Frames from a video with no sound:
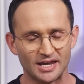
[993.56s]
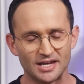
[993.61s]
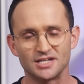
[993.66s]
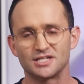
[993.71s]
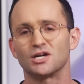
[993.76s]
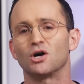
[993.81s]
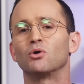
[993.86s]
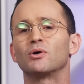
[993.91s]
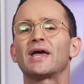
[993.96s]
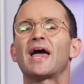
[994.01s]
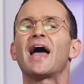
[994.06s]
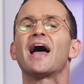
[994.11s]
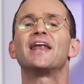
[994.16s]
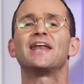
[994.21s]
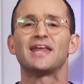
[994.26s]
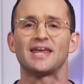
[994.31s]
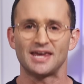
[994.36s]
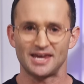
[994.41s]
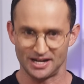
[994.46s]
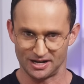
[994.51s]
Intel
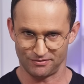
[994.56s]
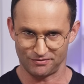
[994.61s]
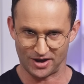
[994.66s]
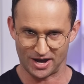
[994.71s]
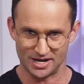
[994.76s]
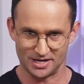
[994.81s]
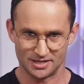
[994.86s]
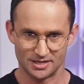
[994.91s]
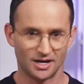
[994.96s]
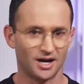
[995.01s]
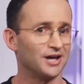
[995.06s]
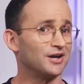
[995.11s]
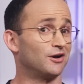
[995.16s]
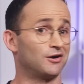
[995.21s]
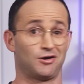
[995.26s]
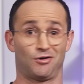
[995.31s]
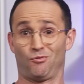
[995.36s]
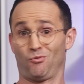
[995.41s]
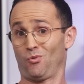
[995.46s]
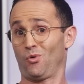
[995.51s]
can innovate. I don't
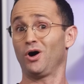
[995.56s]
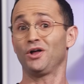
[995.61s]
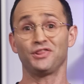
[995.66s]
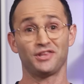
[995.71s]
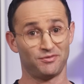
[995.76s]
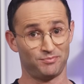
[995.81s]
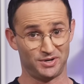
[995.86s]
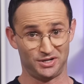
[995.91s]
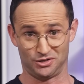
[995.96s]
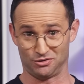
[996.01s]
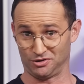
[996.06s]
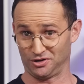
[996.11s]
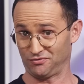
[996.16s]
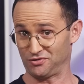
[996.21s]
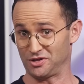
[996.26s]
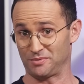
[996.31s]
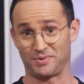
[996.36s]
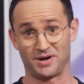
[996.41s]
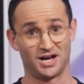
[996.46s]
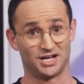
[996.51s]
know what they've been doing for
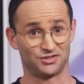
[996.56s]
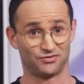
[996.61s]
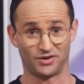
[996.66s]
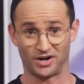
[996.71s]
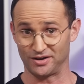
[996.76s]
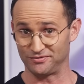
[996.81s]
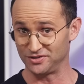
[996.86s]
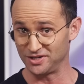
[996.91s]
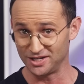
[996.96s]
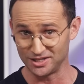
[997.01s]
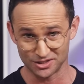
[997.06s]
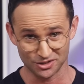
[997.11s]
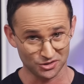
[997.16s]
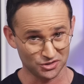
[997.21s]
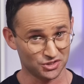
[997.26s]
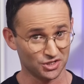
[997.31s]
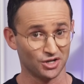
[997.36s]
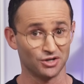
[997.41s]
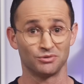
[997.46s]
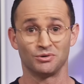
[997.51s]
the past five years or
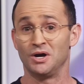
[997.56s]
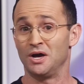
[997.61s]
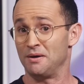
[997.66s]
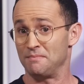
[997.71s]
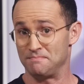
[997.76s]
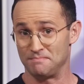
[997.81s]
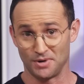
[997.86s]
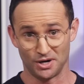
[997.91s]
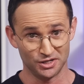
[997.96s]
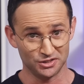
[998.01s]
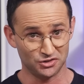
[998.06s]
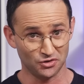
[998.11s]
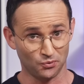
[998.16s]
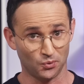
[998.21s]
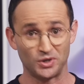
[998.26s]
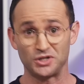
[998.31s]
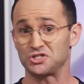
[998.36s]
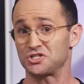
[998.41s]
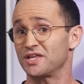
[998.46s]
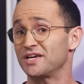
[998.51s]
so, most of
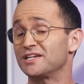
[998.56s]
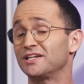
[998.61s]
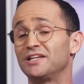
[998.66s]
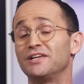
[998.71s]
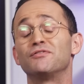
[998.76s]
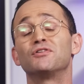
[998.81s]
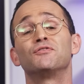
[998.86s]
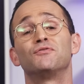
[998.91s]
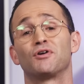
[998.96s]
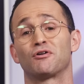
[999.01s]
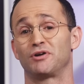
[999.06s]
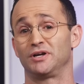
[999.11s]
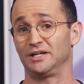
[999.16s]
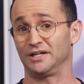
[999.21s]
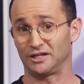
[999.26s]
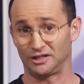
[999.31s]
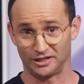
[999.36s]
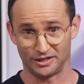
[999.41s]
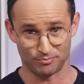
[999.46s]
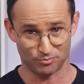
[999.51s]
which they delivered very
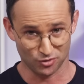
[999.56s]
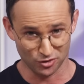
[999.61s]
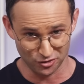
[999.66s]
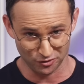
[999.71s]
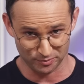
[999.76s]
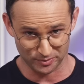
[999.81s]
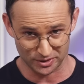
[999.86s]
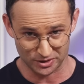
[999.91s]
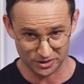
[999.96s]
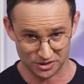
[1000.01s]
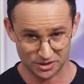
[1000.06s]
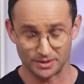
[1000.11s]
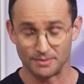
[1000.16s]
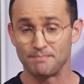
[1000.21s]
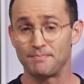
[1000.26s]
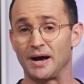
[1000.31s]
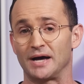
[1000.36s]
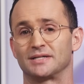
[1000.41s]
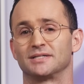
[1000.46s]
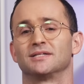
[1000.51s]
little improvements.
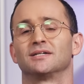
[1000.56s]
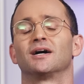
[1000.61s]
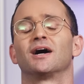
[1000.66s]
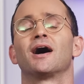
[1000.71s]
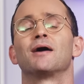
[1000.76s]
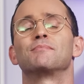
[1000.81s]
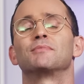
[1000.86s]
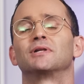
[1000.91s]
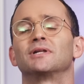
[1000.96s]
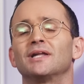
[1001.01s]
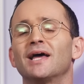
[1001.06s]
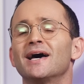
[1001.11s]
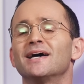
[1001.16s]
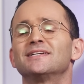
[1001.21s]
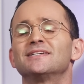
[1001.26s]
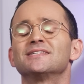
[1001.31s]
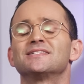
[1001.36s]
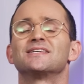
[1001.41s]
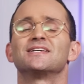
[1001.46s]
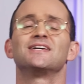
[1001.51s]
But I'm glad
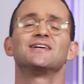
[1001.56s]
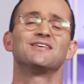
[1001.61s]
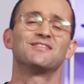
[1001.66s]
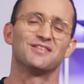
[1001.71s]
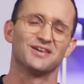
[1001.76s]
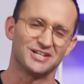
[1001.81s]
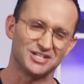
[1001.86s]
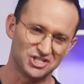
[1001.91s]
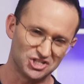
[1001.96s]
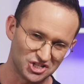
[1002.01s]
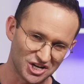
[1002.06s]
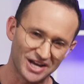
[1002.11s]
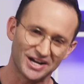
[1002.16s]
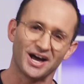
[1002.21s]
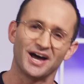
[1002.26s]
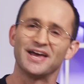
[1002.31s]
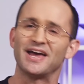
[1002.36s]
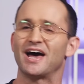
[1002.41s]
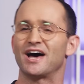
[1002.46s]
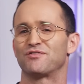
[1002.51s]
to see the
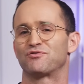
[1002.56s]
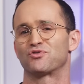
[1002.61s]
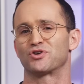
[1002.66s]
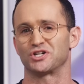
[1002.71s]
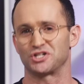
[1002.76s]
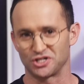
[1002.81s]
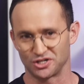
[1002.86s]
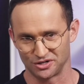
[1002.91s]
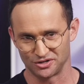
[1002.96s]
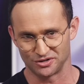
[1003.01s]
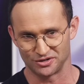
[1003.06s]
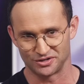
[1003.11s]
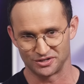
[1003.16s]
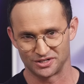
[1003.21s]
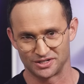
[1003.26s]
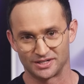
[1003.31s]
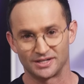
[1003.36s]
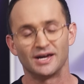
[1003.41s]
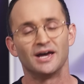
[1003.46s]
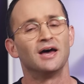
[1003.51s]
Jedi have returned.
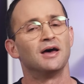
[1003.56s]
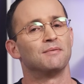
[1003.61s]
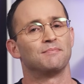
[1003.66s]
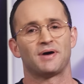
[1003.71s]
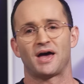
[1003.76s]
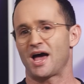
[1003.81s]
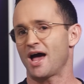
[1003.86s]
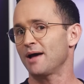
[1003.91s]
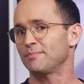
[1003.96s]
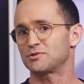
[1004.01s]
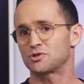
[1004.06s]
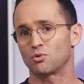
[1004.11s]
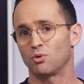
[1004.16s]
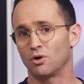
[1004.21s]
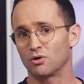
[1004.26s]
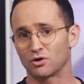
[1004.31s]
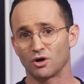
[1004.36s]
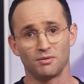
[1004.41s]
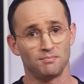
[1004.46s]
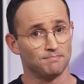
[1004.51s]
Perhaps
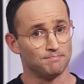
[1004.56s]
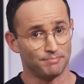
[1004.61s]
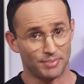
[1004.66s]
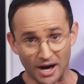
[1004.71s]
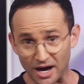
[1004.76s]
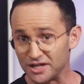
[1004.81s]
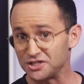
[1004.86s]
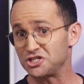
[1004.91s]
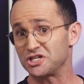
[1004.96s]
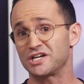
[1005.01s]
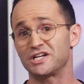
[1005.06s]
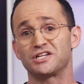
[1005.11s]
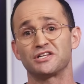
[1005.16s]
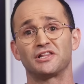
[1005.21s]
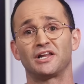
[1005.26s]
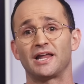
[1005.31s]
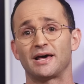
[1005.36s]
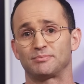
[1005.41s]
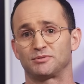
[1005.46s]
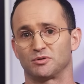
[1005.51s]
Qualcomm barging into the
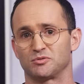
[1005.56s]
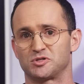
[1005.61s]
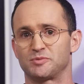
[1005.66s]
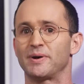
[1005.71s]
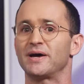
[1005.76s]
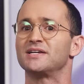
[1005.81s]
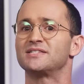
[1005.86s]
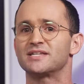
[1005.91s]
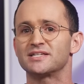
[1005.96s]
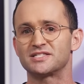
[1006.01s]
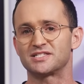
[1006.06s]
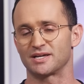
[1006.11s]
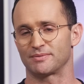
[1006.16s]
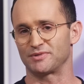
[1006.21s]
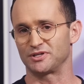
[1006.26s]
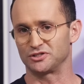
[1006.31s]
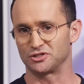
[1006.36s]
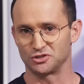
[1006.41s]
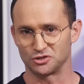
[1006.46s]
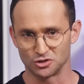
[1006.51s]
laptop space had
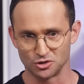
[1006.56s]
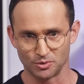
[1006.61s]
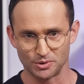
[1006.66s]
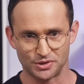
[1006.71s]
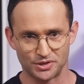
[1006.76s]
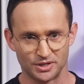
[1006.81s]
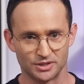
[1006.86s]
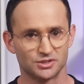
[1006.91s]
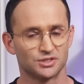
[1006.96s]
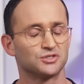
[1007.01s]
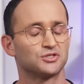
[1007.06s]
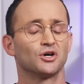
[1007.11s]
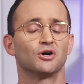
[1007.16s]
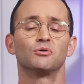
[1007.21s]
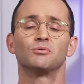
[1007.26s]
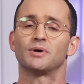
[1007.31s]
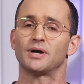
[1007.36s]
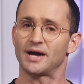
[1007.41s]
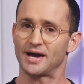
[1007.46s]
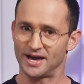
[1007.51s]
something to do with this,
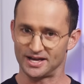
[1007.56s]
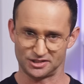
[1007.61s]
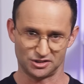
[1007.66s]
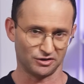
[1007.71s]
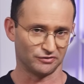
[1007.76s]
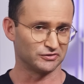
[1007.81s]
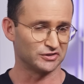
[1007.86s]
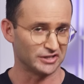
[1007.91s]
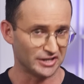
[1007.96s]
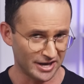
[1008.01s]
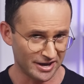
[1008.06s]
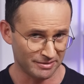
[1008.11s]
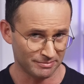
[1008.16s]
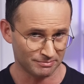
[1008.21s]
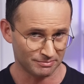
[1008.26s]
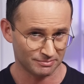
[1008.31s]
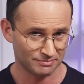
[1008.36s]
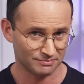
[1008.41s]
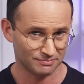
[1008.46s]
so hats off to them.